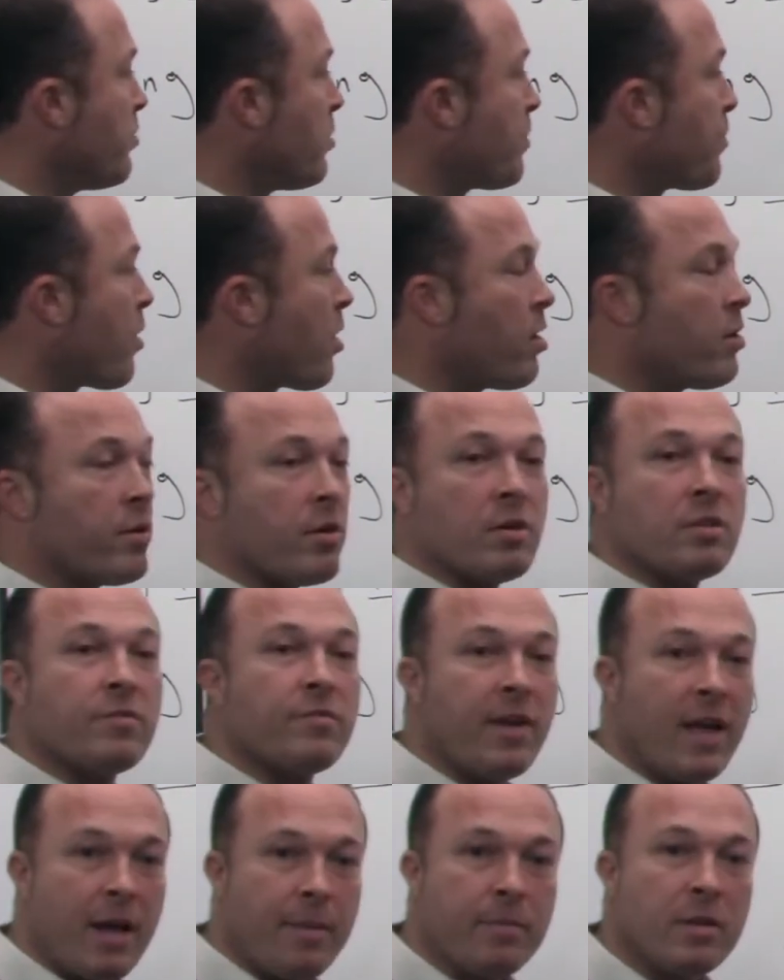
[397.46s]
with partners,
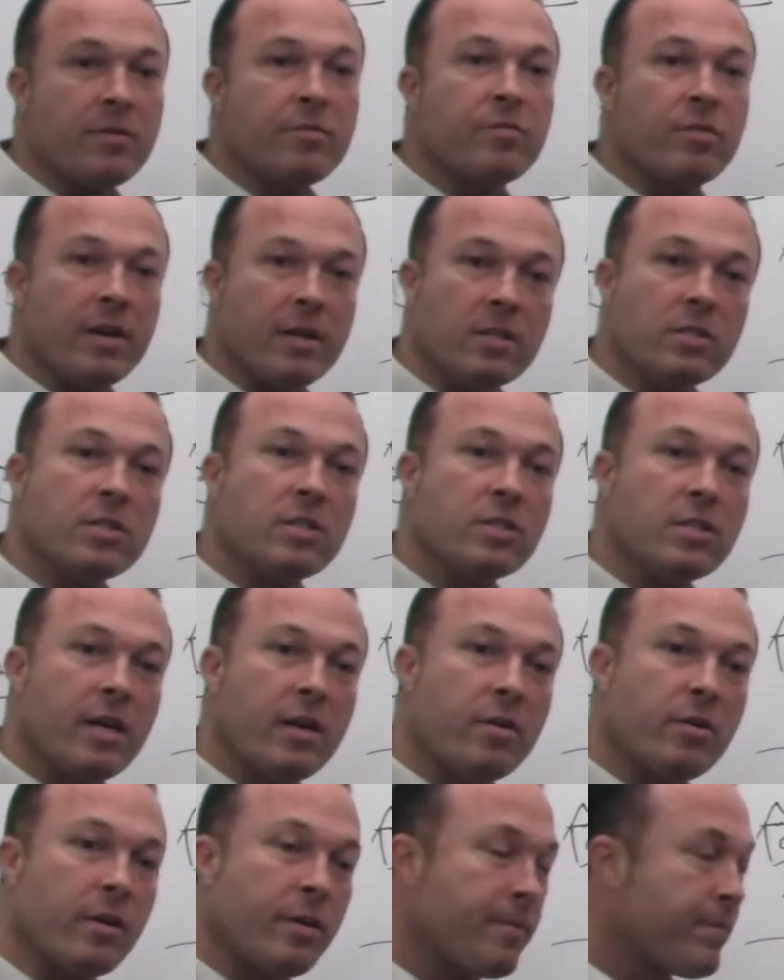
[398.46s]
family, friends,
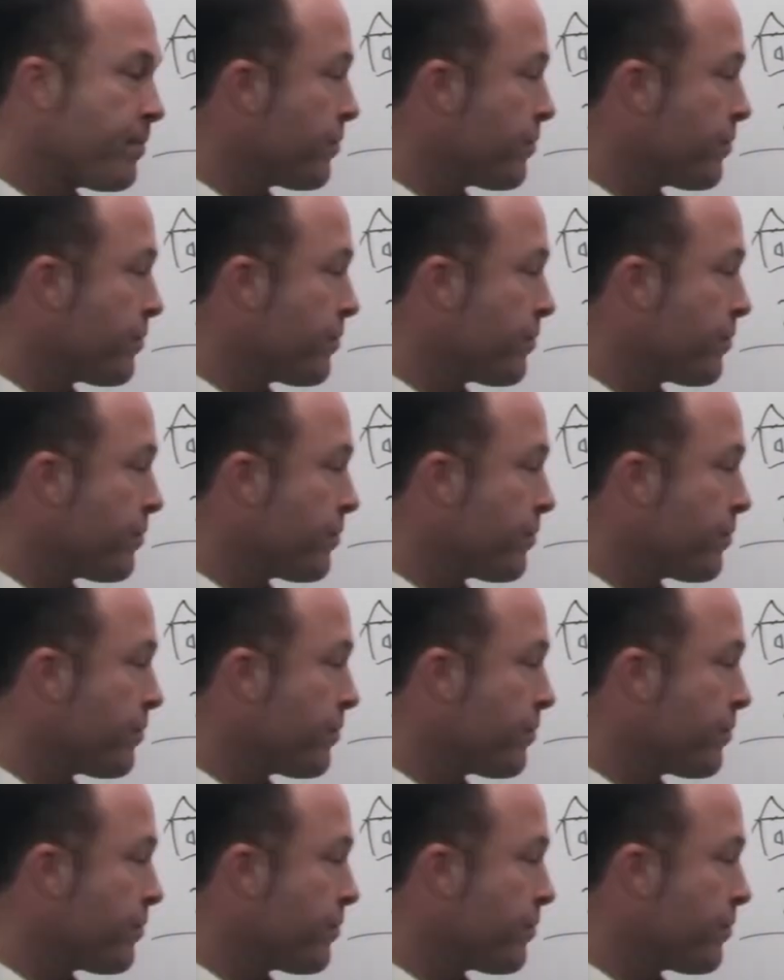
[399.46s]
etc.